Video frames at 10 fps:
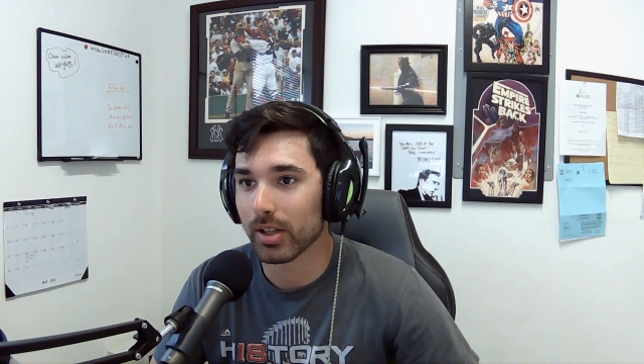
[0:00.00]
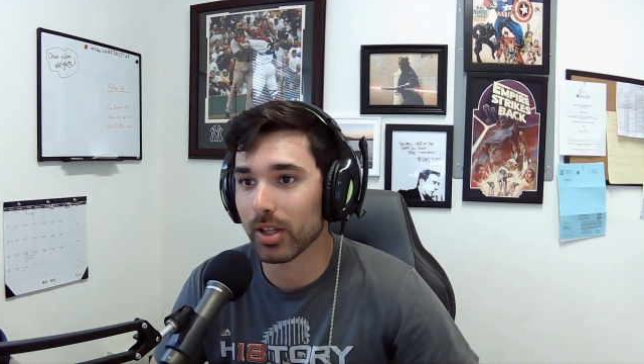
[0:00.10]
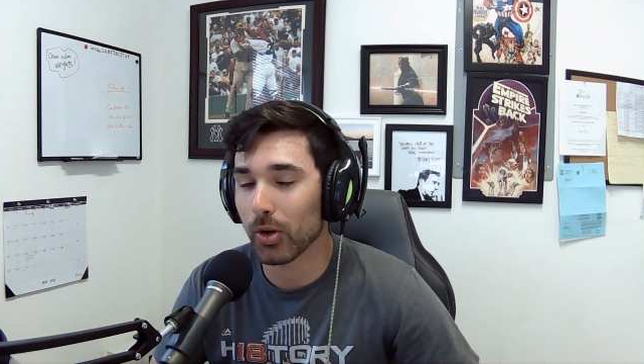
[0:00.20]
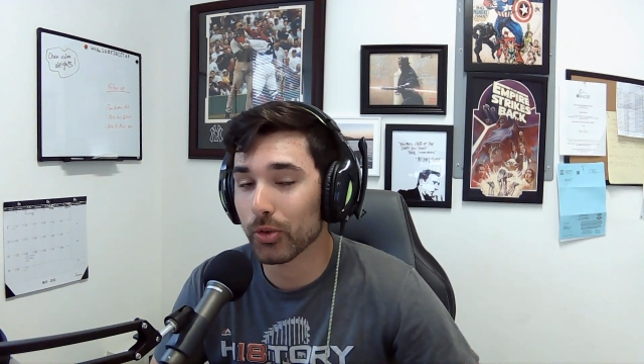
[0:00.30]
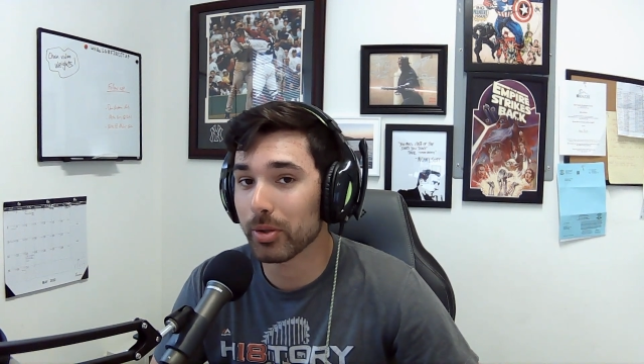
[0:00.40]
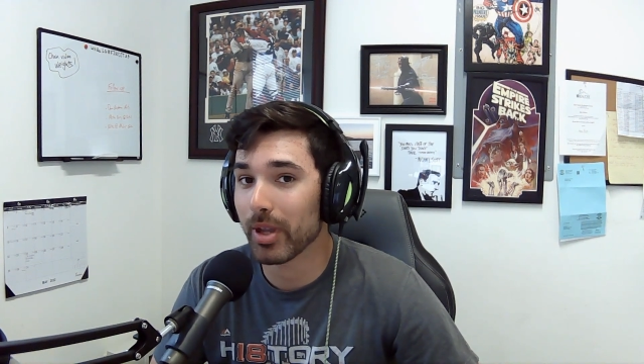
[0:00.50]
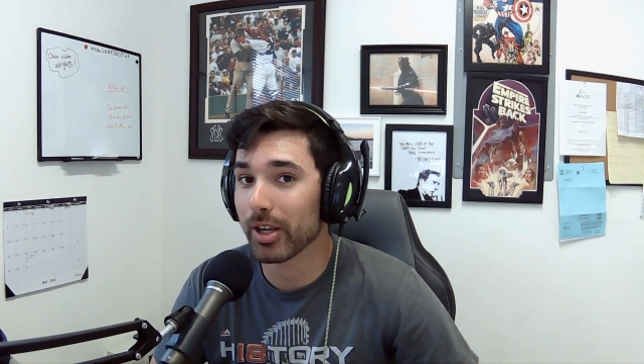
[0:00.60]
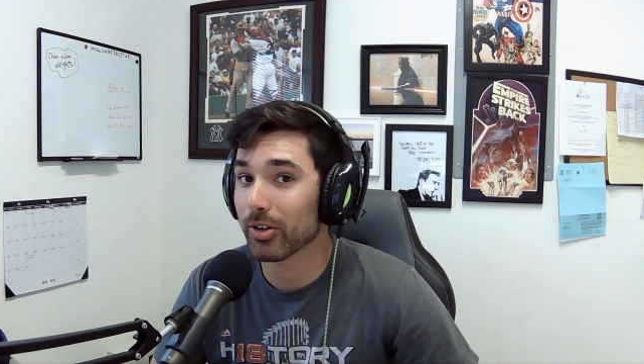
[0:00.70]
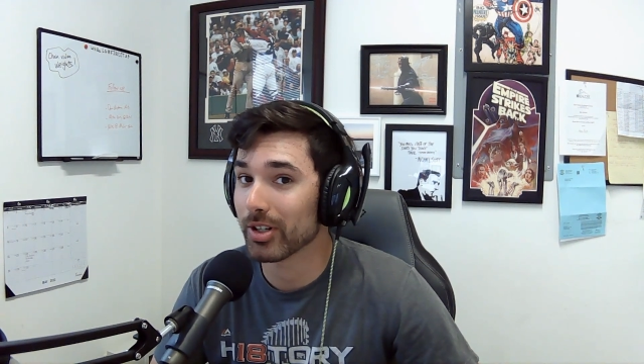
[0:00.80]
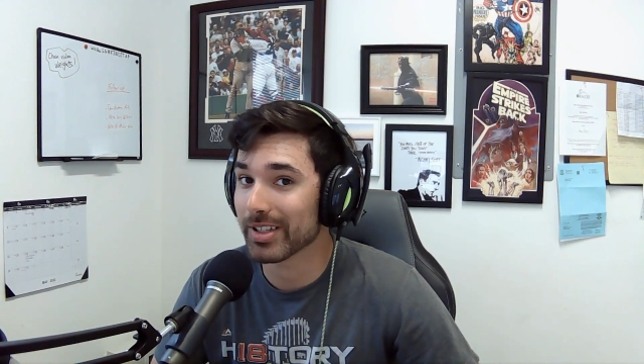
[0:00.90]
The
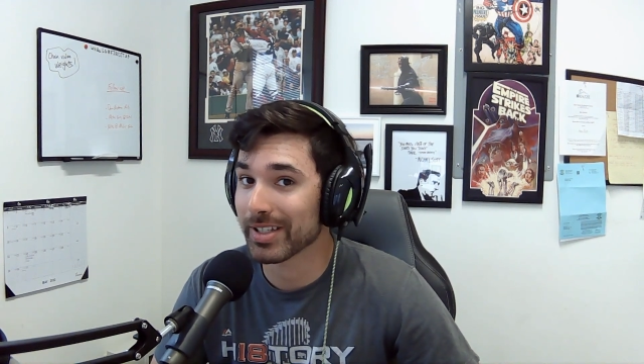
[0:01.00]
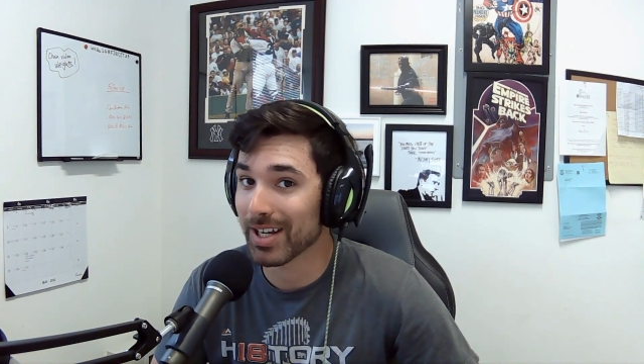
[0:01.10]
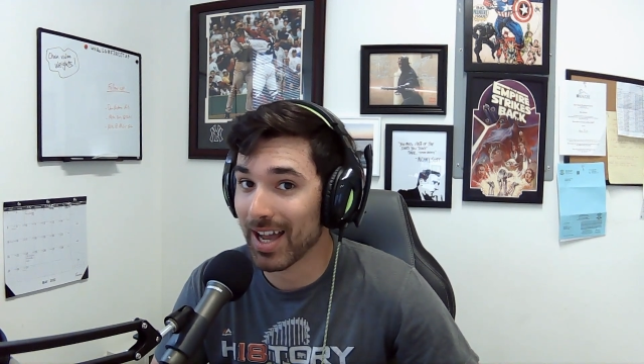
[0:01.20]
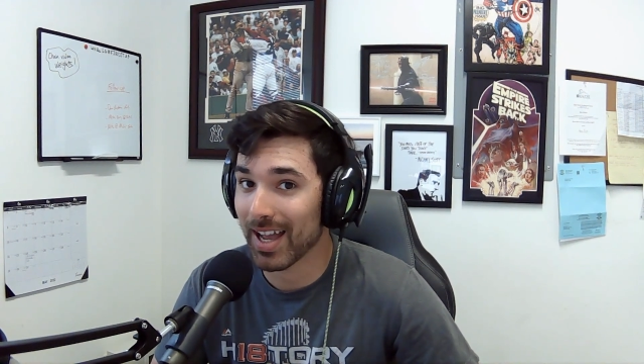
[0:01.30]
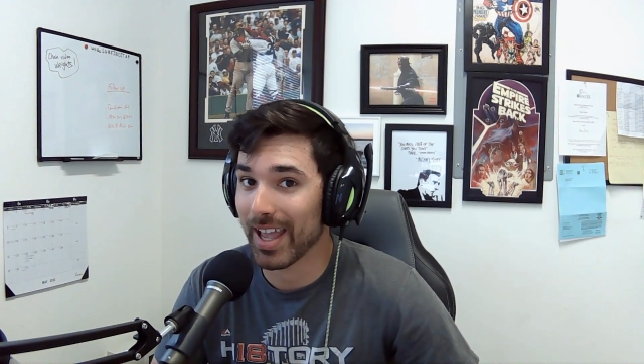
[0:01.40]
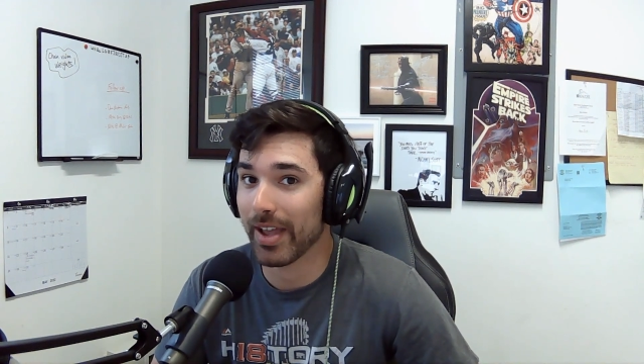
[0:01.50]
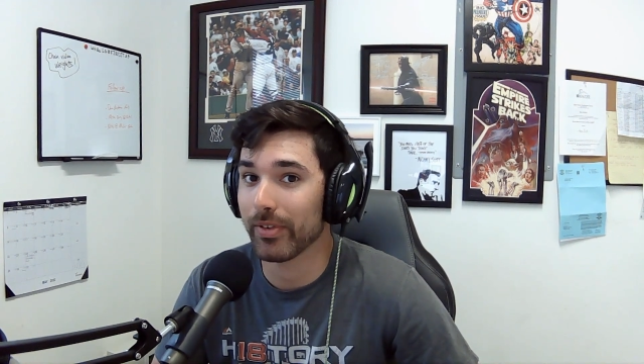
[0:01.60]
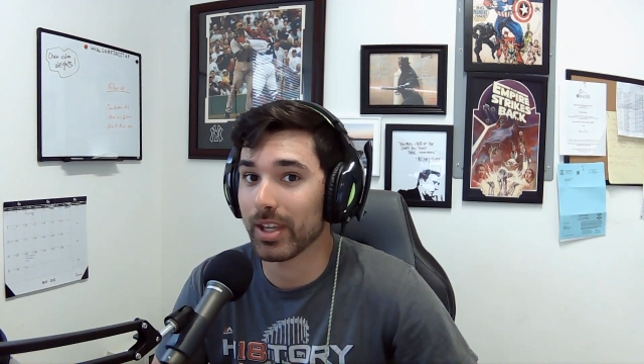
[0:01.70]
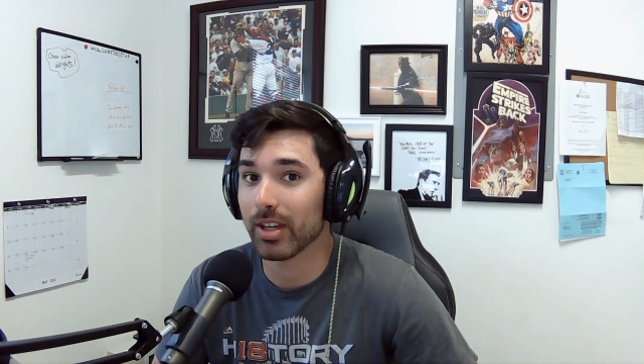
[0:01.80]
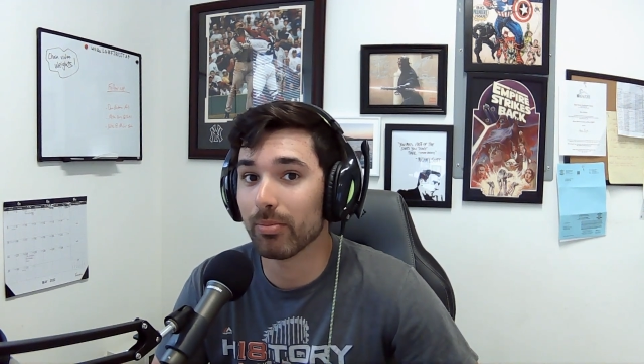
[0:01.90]
Ultimaker does not have
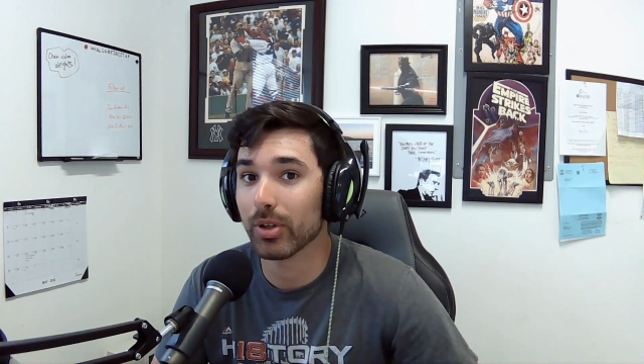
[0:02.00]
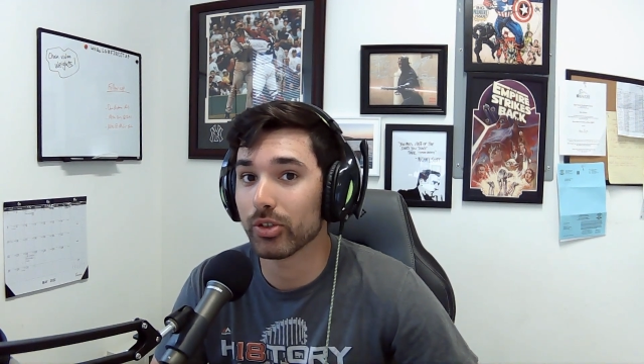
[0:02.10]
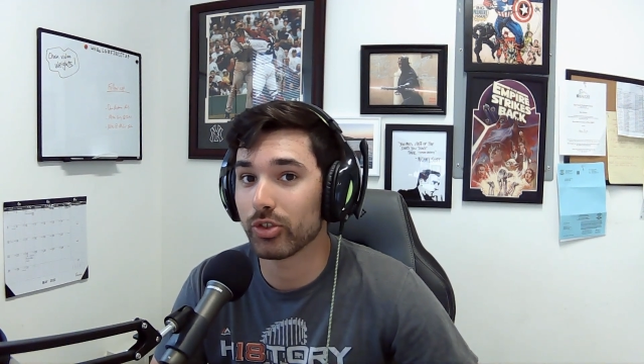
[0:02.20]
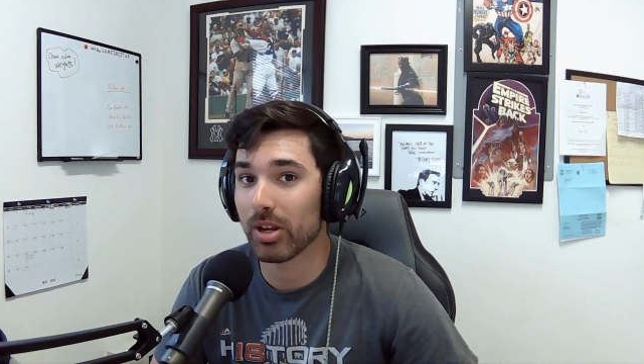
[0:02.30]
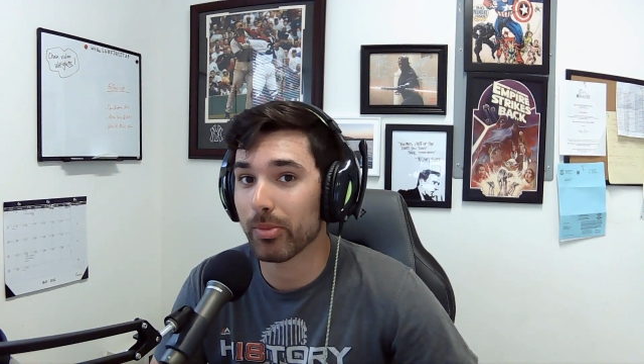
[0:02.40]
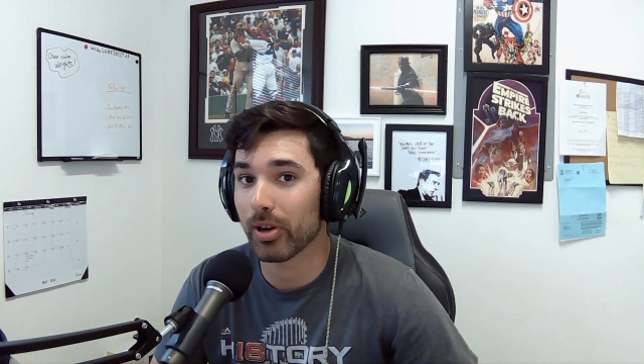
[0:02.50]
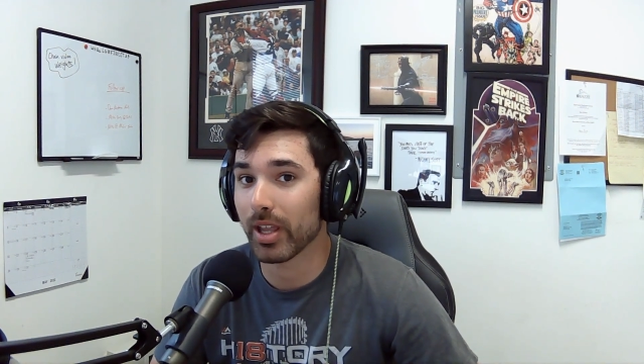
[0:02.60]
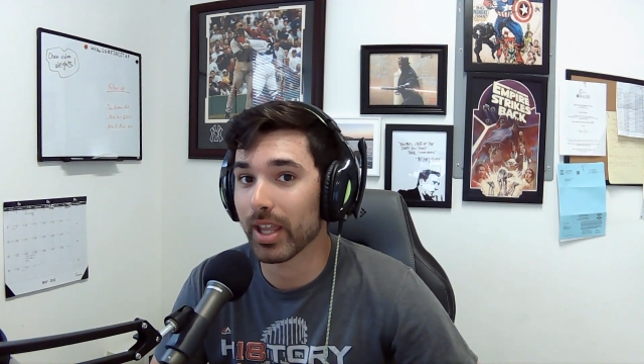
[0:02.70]
a heated build chamber,